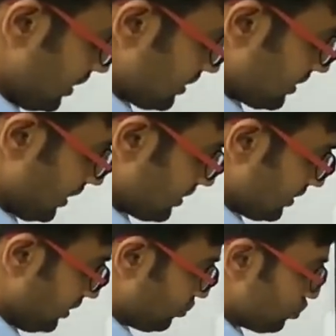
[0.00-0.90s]
6
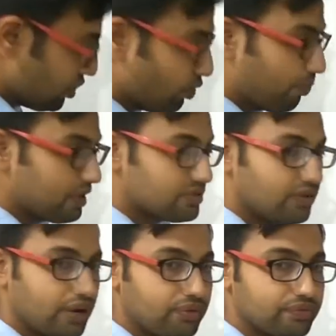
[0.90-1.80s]
into 0 plus
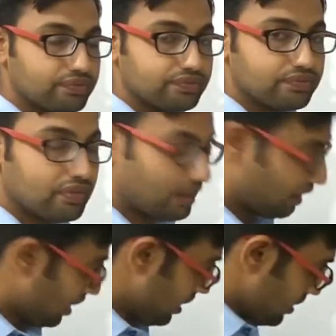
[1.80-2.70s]
5.
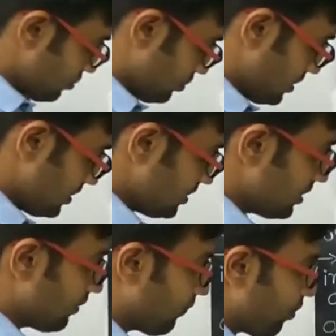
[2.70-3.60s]
So this is in
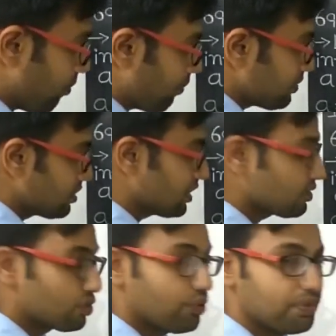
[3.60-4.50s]
the form of
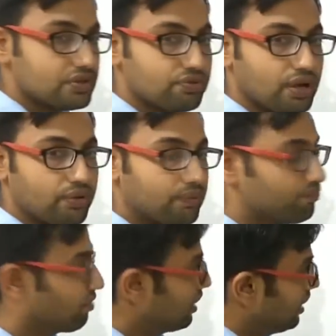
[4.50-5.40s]
6q plus 5.
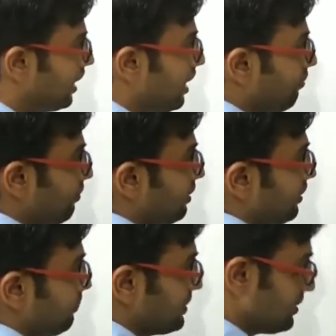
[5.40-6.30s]
Now we will
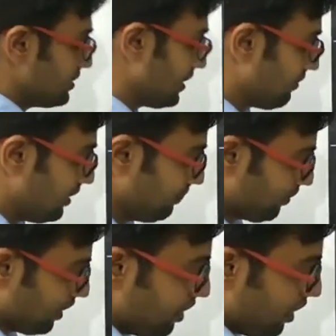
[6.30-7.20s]
represent 7.
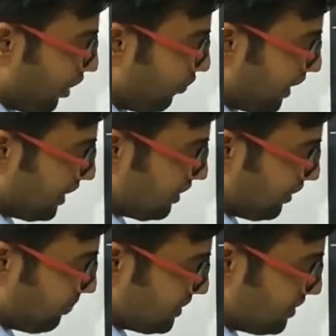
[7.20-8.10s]
How we can
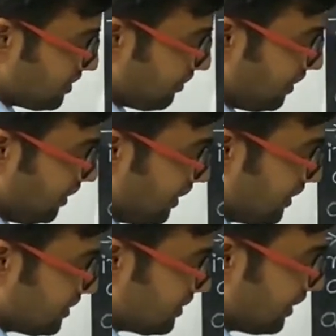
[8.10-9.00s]
represent 7?
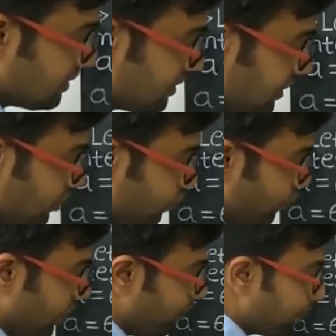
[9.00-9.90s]
6 into
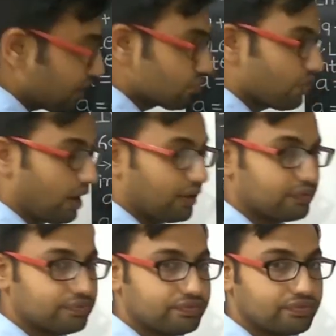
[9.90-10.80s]
1 plus 1.
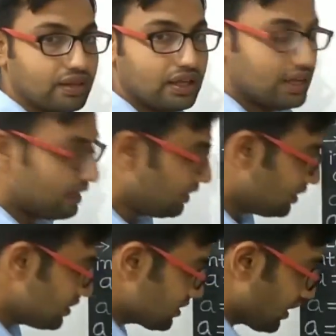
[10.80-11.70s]
In
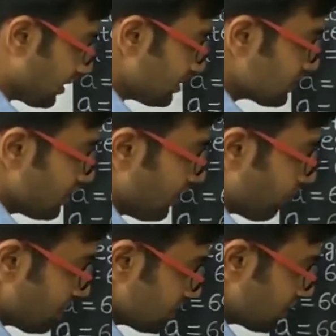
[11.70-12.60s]
this case,
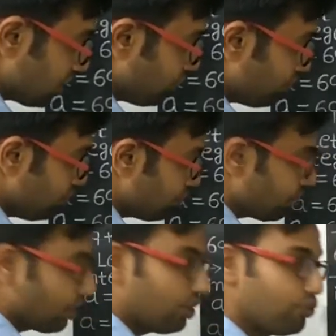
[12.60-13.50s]
what is q?
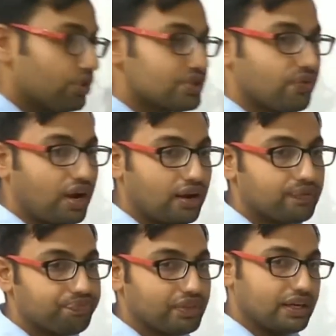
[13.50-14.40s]
Q is 1.
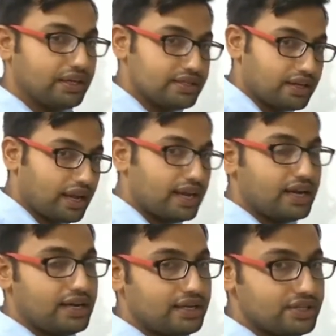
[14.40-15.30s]
It is again
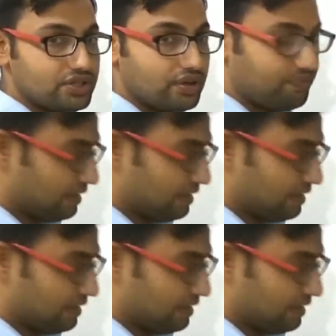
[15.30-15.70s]
an integer.